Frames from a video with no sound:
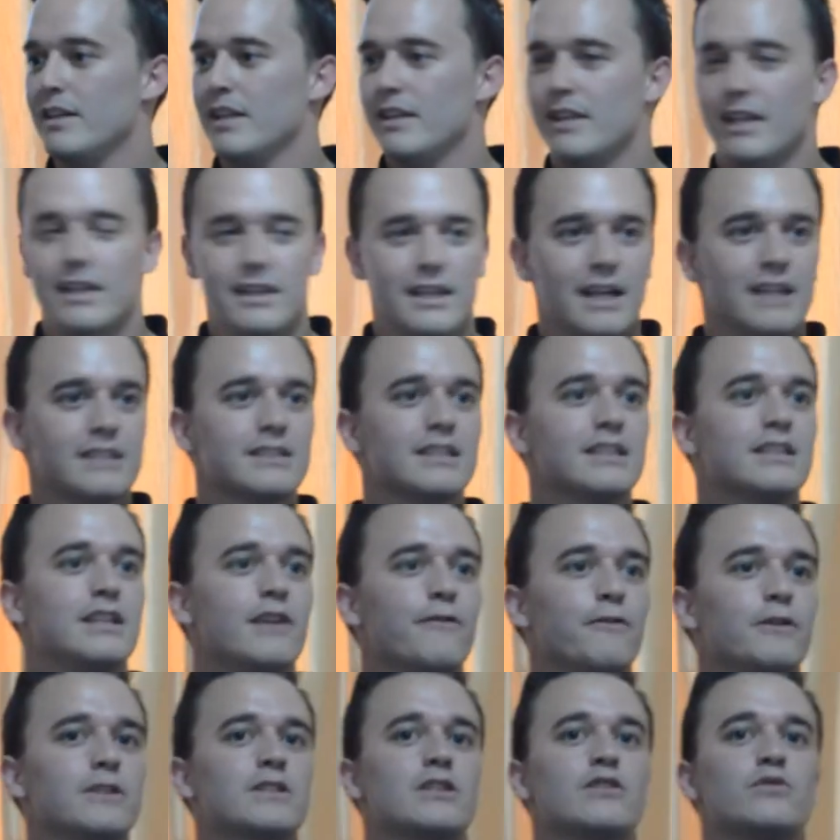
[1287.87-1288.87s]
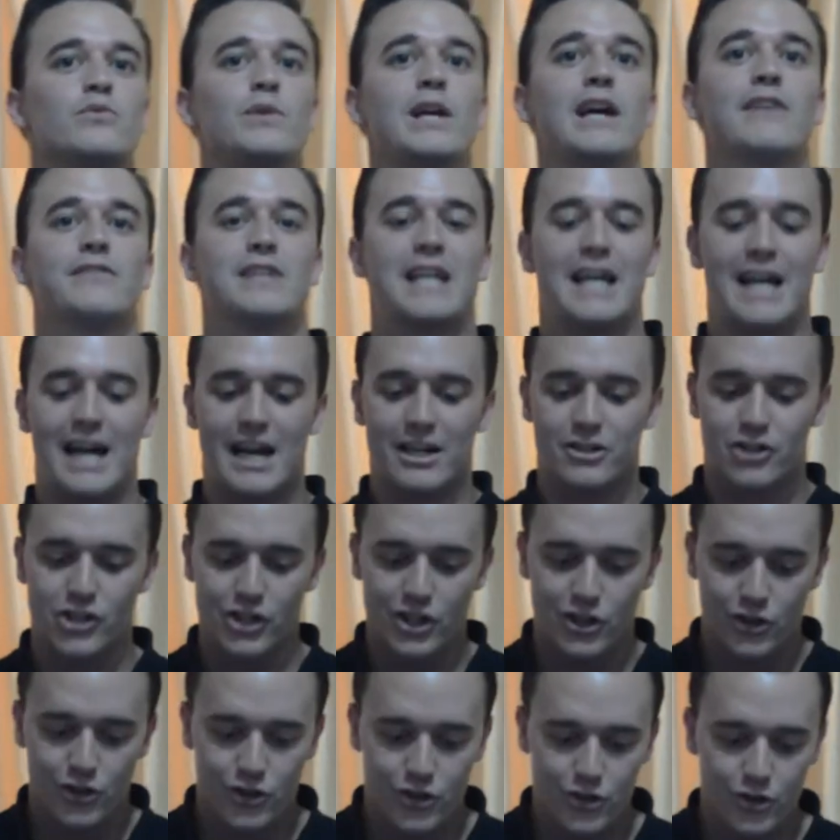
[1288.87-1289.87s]
Th th that's the difference, is we have to
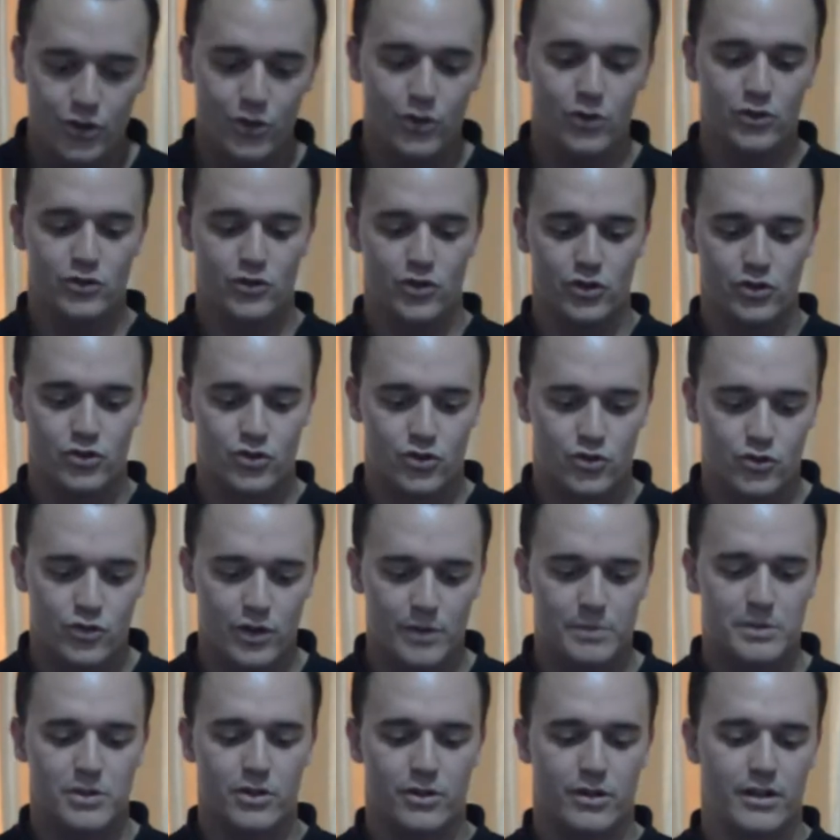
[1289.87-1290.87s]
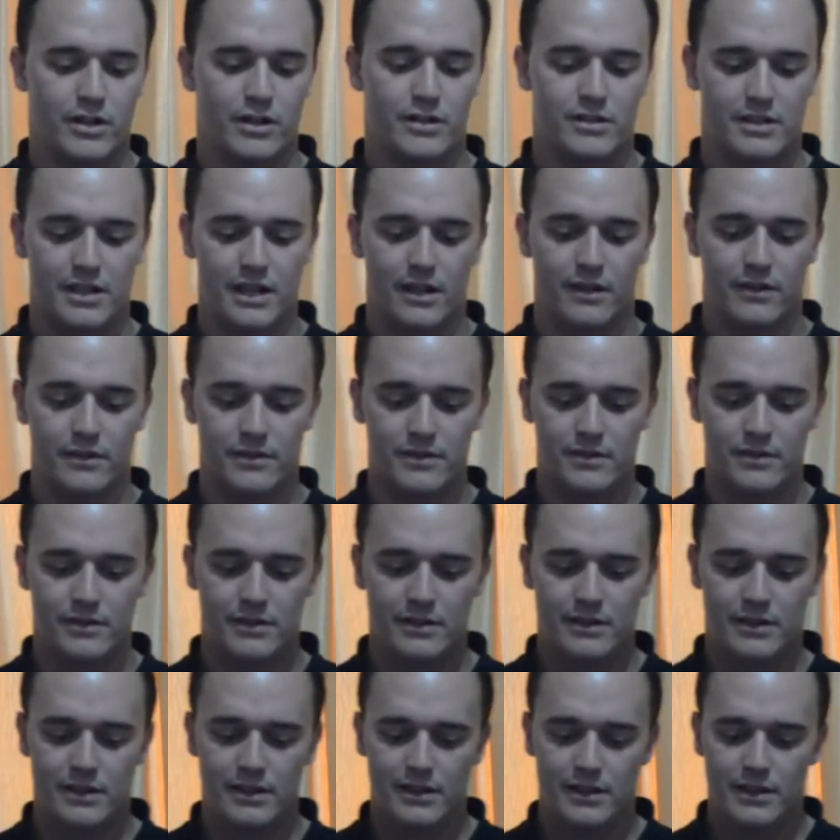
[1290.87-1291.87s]
actually use the scripture on ourselves.
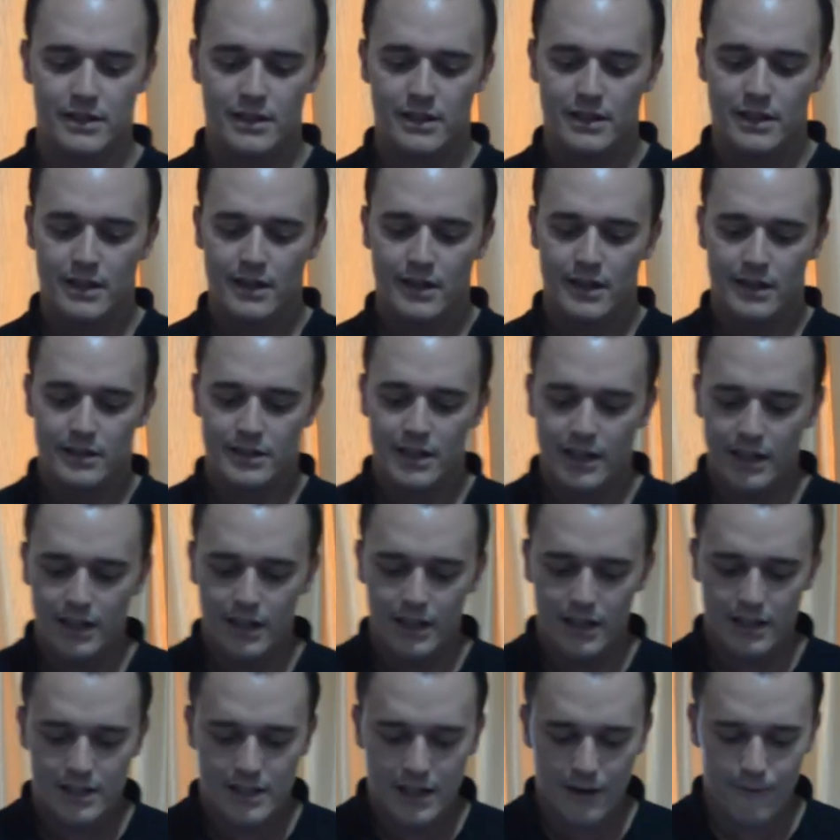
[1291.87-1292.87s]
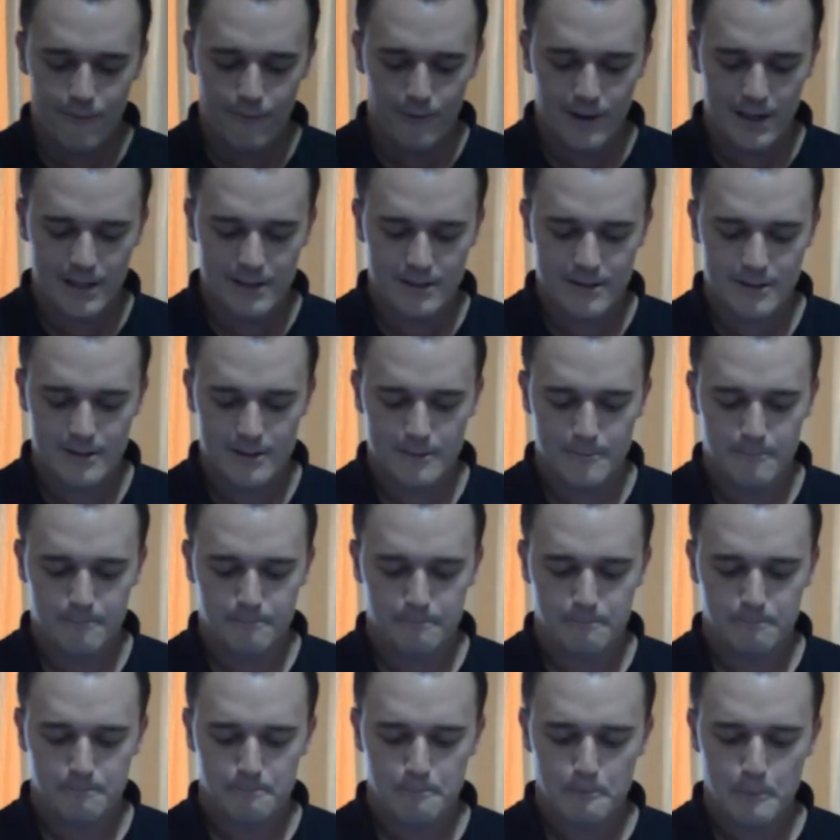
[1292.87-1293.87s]
Mm. See, the difference
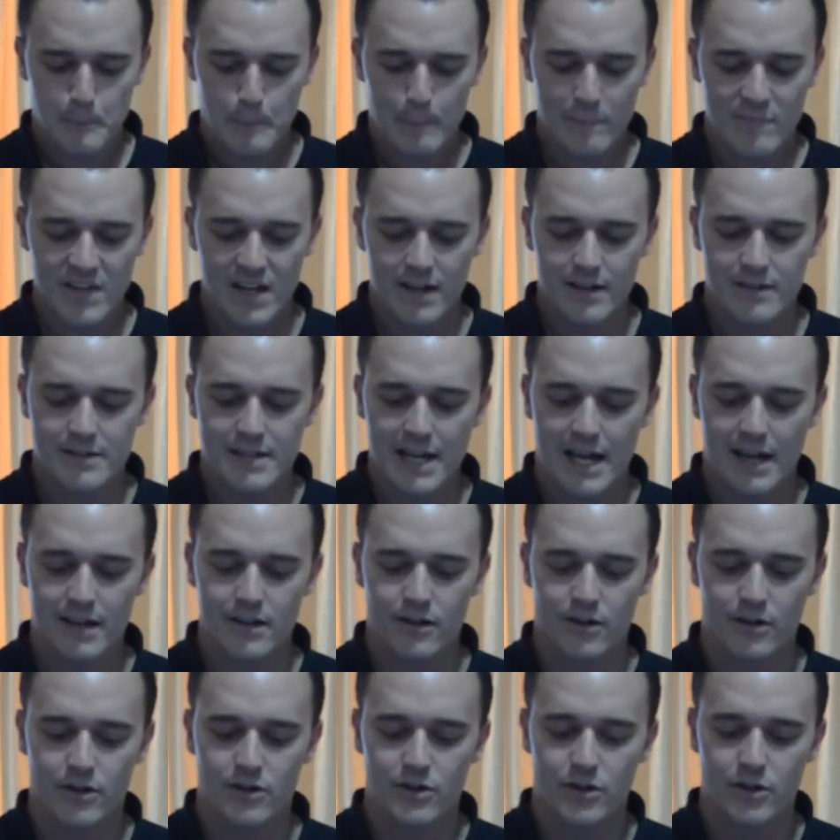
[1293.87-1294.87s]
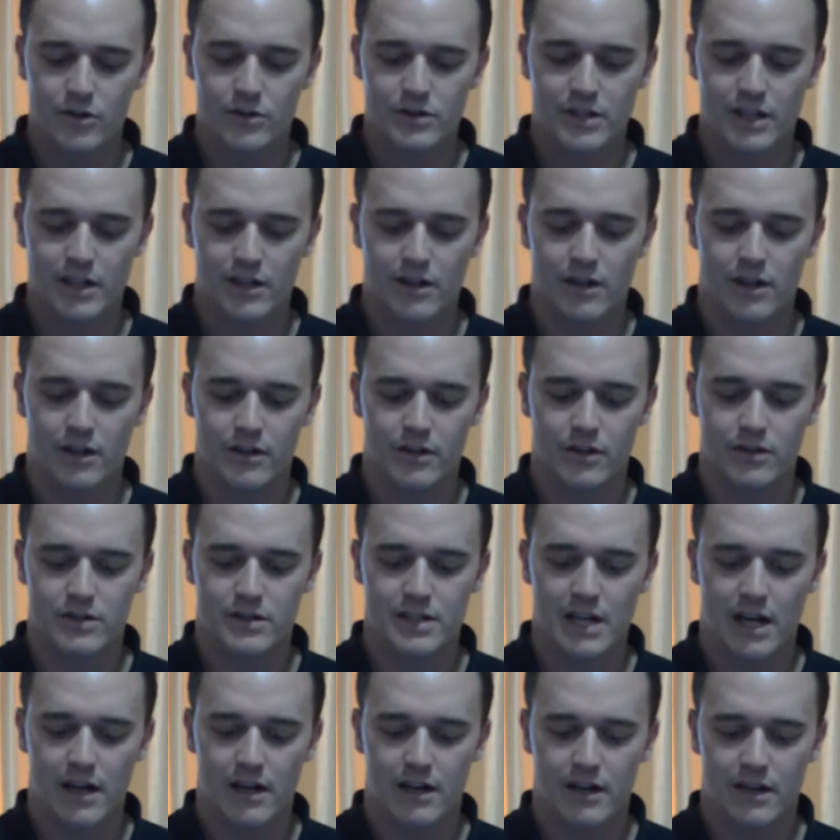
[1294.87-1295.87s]
is that you're using it on
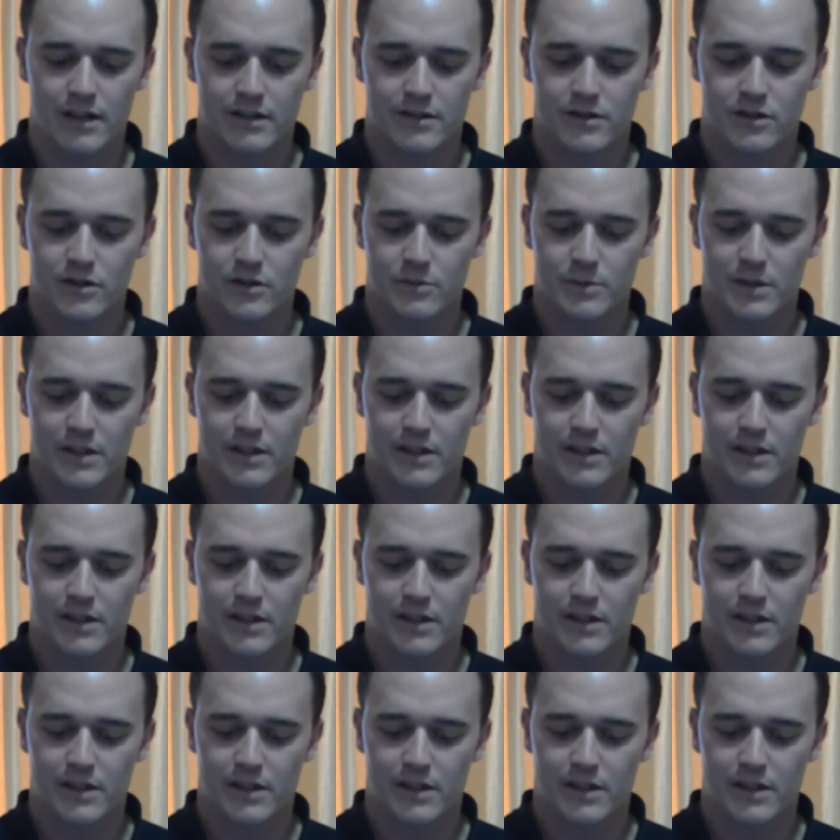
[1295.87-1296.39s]
yourself. Uh, excuse me.